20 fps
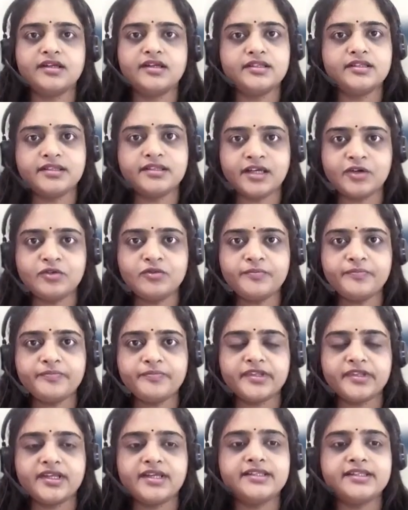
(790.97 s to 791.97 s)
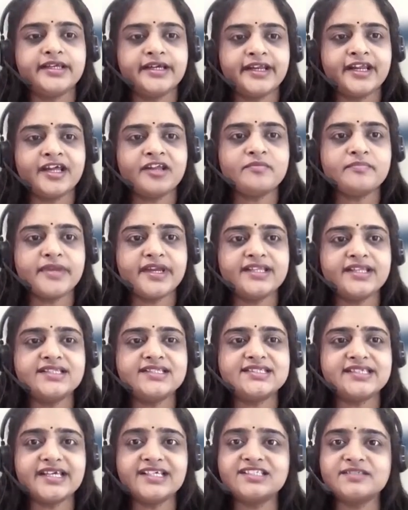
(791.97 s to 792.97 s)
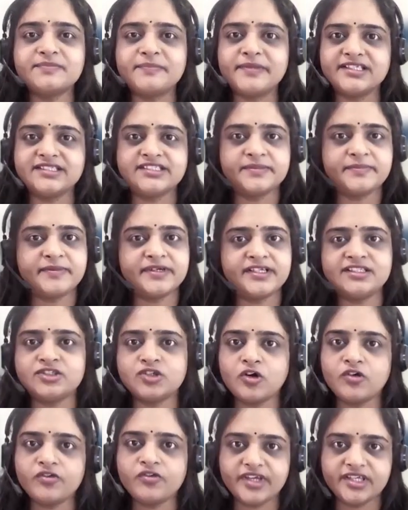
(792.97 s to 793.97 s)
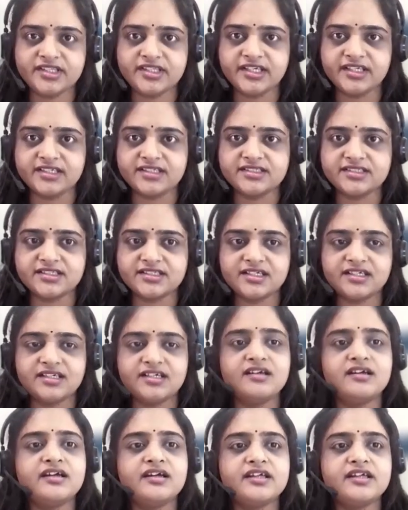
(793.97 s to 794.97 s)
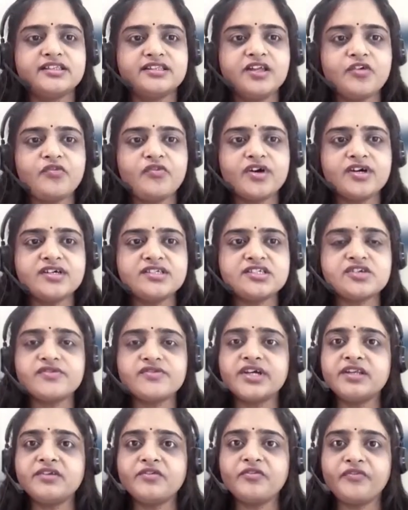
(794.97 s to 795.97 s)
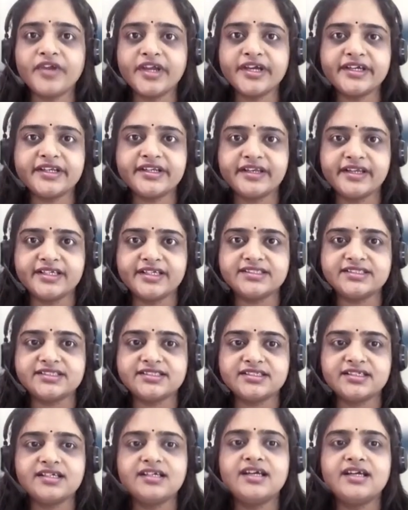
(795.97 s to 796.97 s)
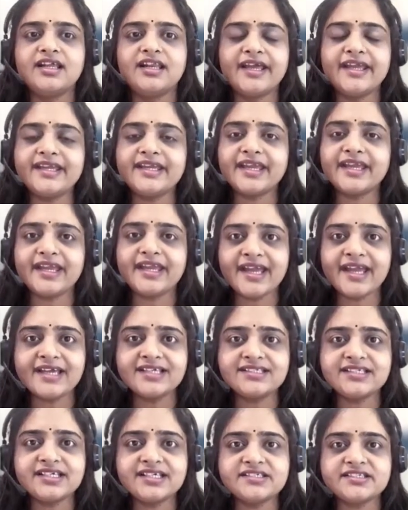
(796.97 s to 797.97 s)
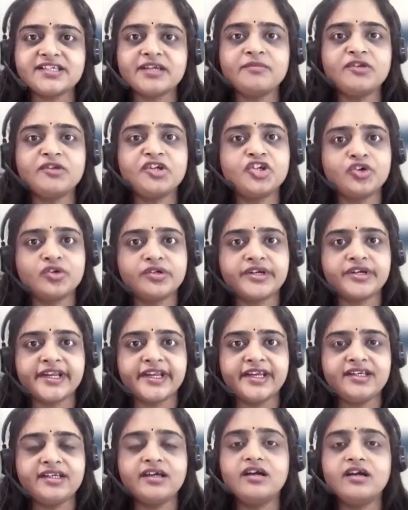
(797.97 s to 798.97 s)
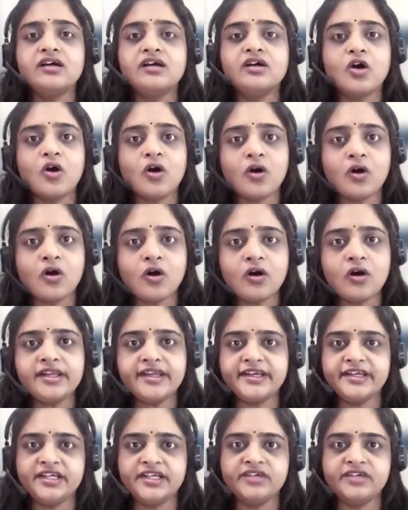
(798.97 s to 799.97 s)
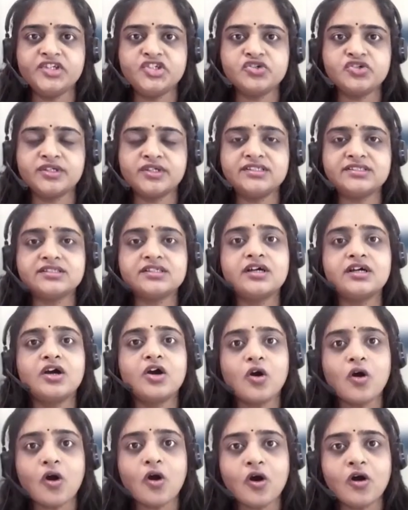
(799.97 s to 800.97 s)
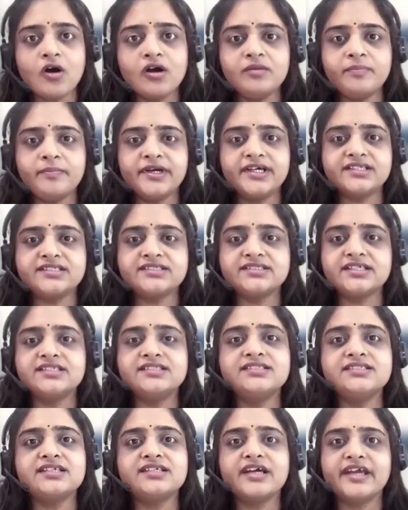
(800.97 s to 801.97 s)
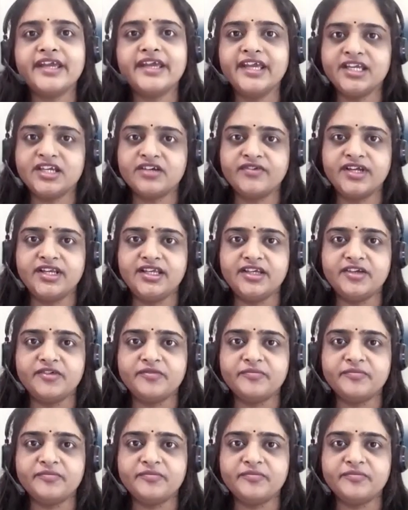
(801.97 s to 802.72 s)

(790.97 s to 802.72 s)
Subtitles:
Now, there are main six principles of ethics. The first one, fairness. Like AI system should treat all individuals, all persons equally.